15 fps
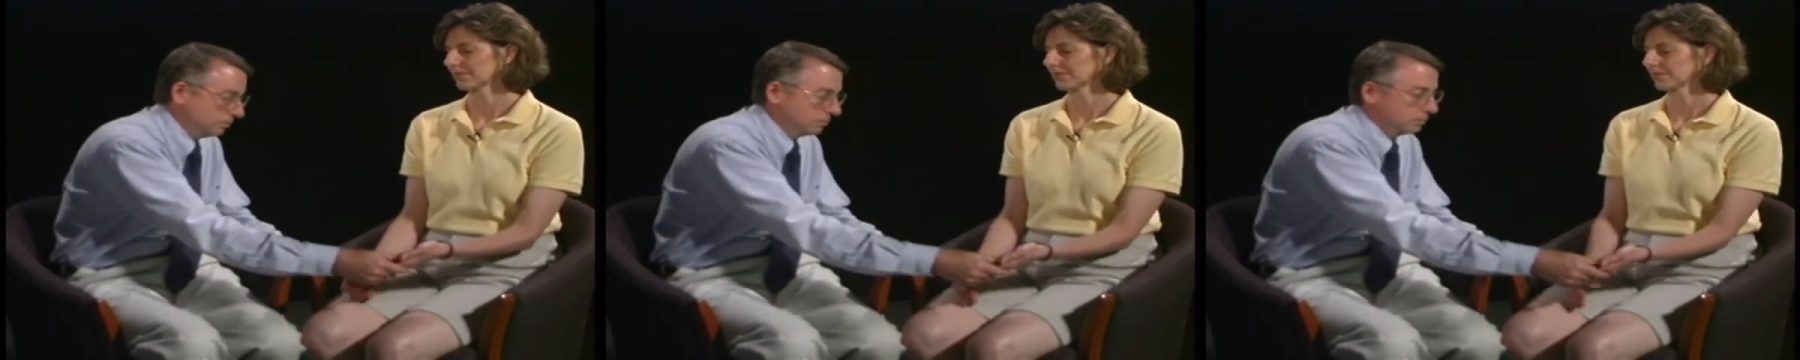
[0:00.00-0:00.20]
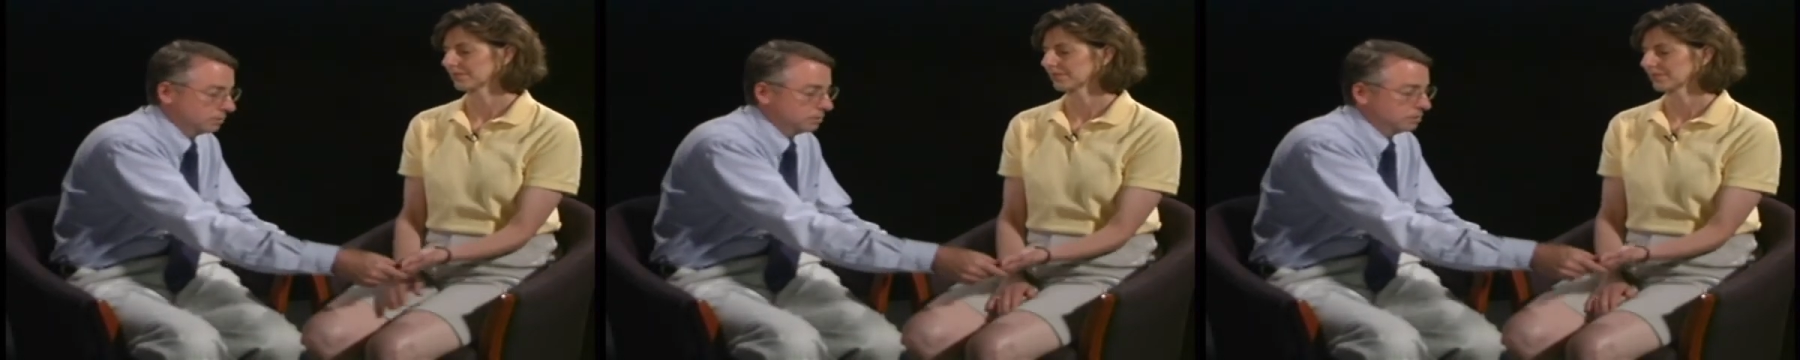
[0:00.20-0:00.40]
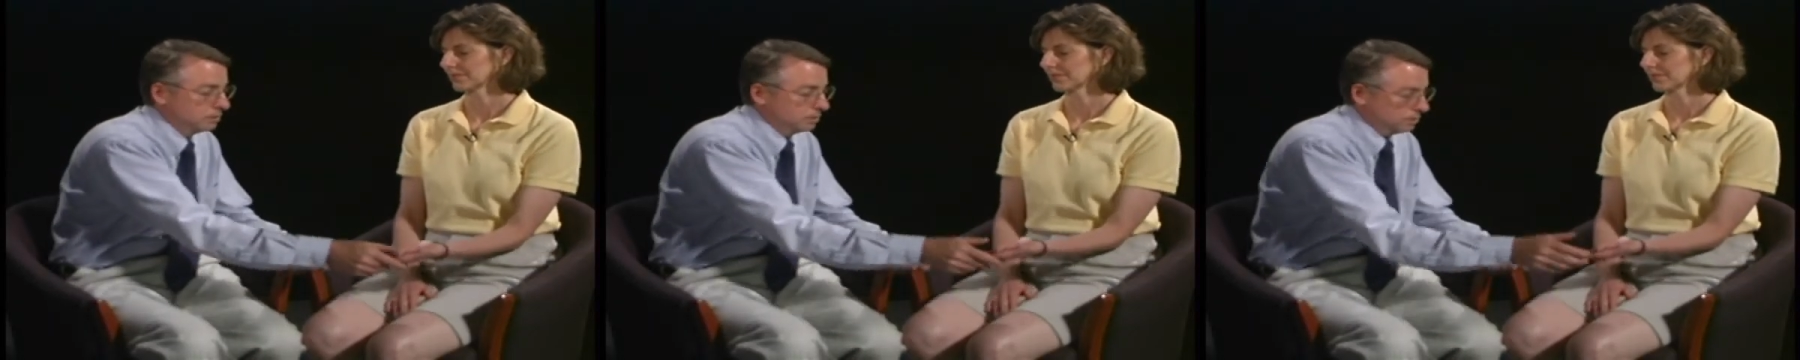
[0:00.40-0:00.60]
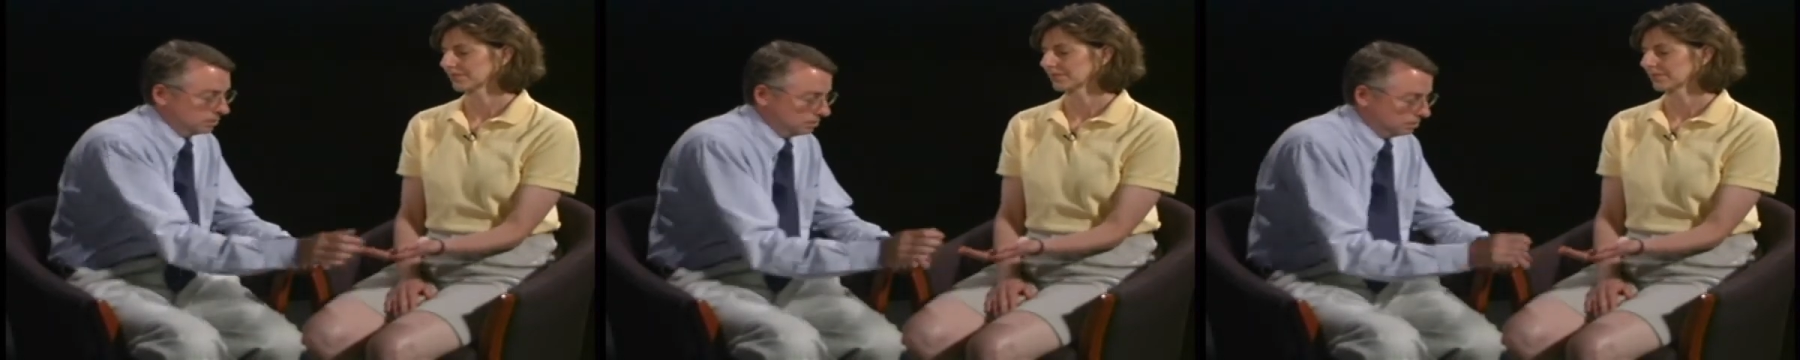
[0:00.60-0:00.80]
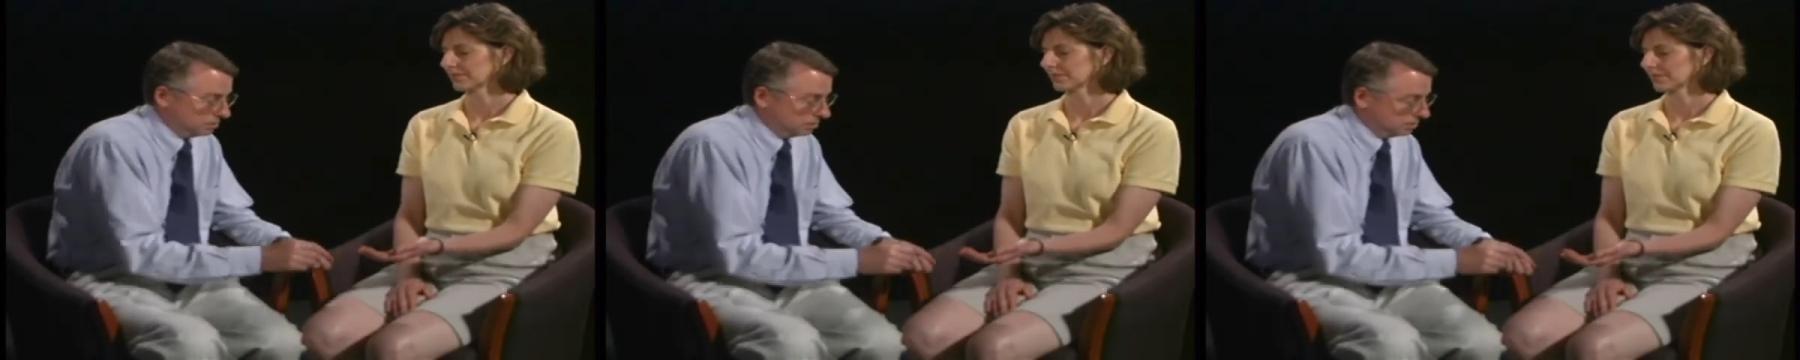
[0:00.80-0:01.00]

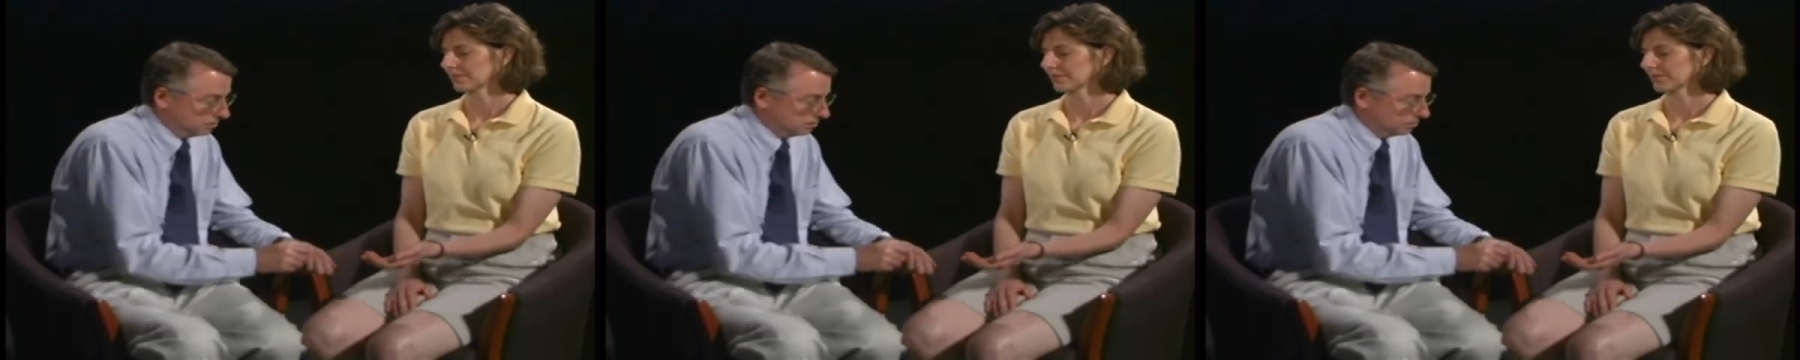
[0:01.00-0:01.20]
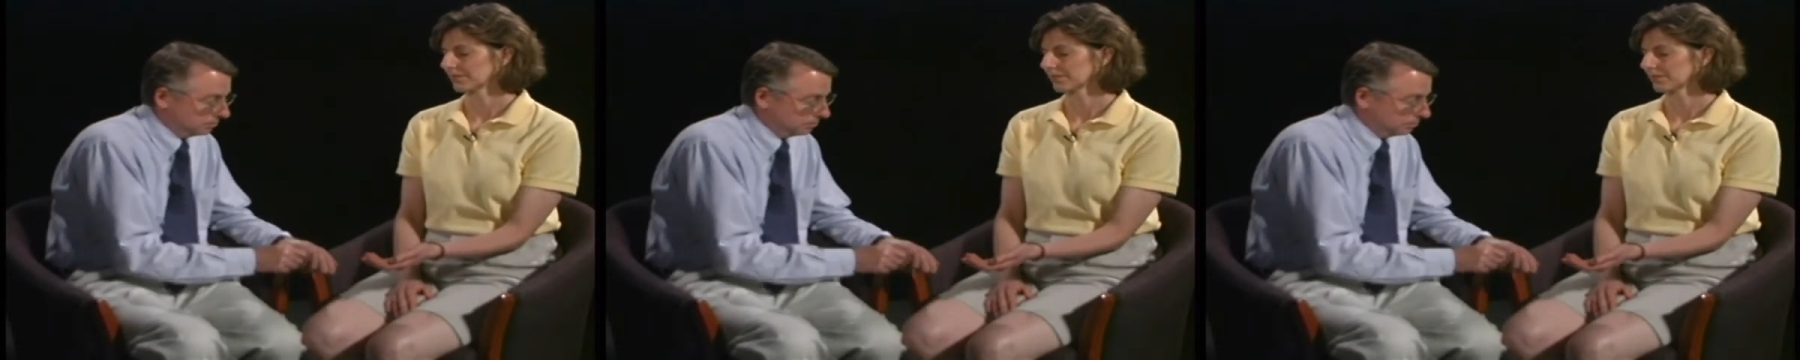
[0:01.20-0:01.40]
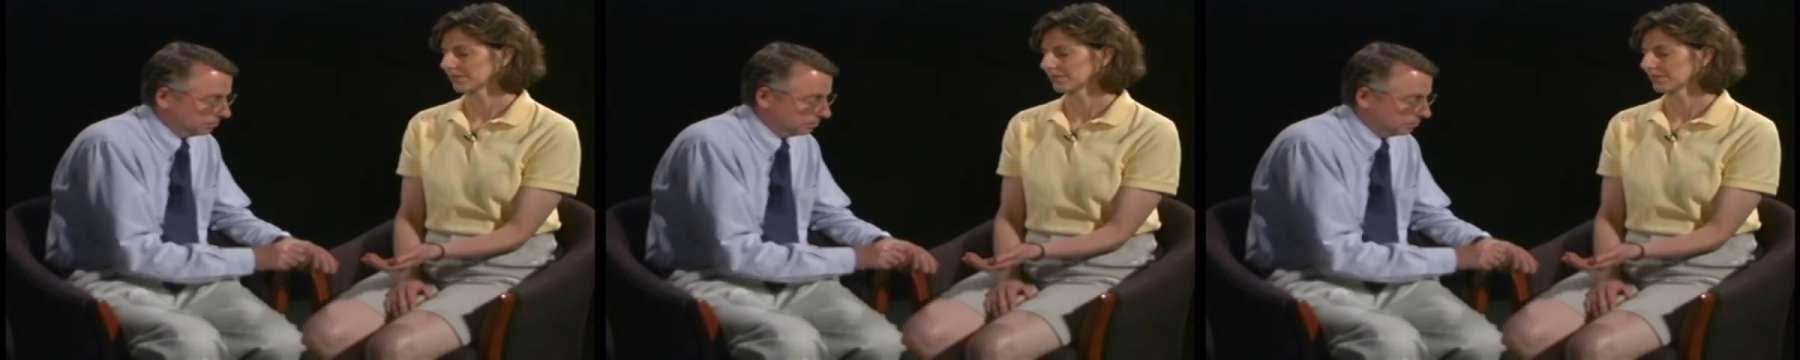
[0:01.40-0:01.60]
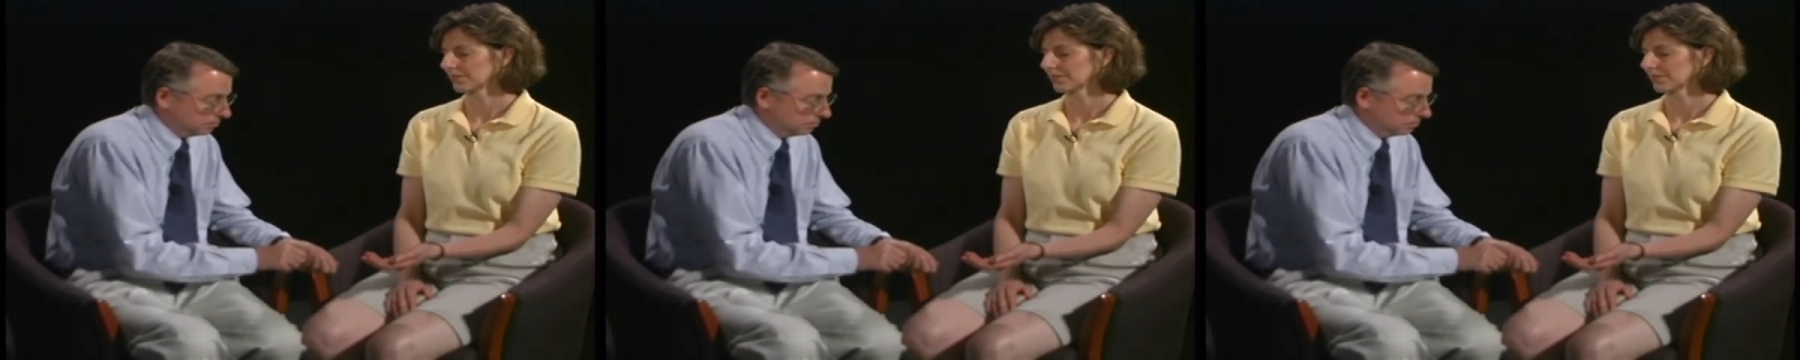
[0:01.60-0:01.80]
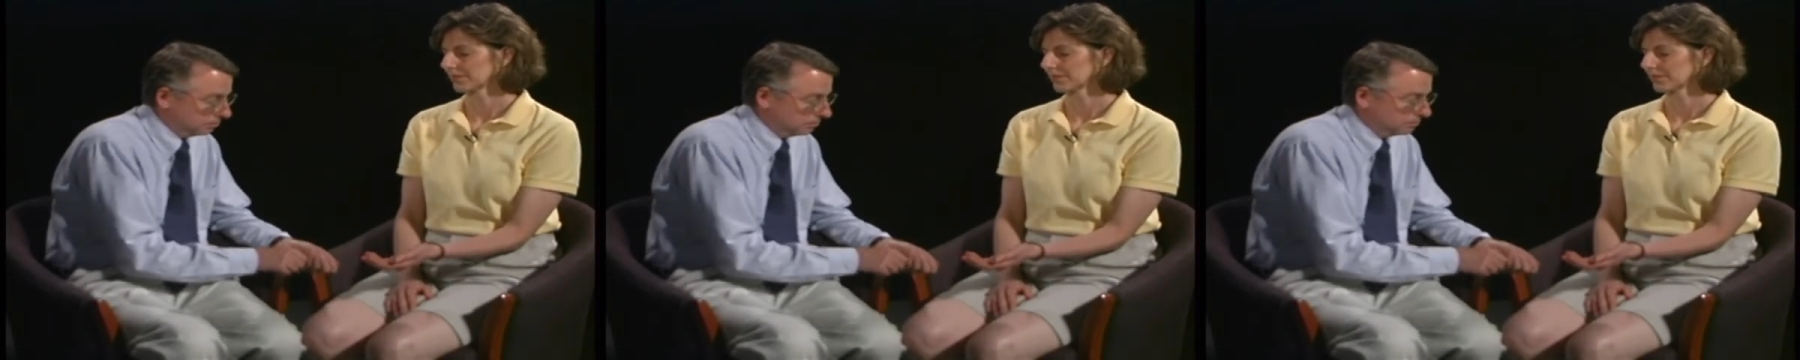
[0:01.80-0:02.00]

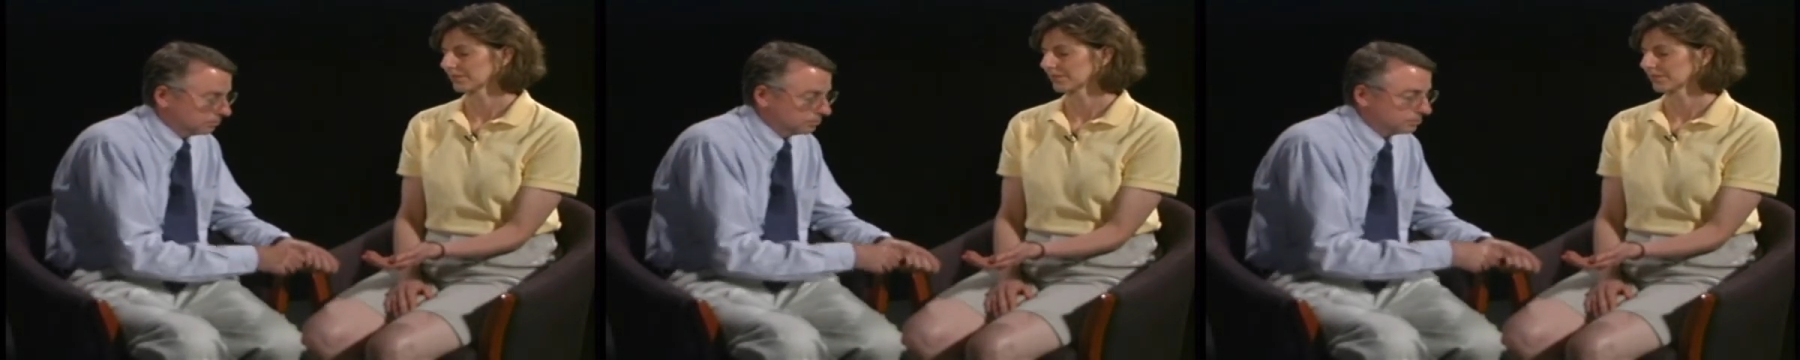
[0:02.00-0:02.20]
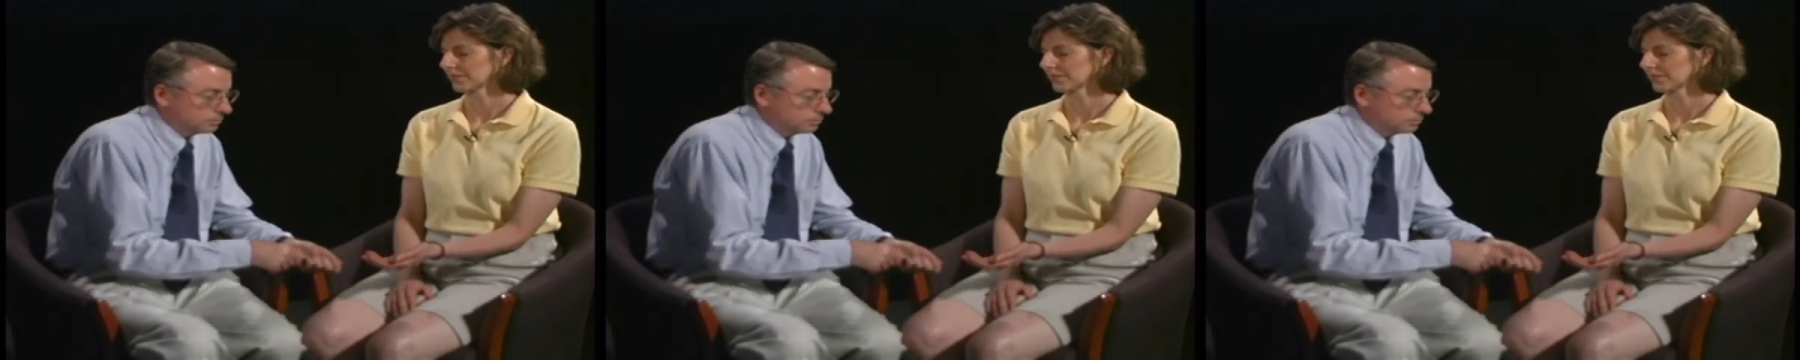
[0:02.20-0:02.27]
Nothing is said.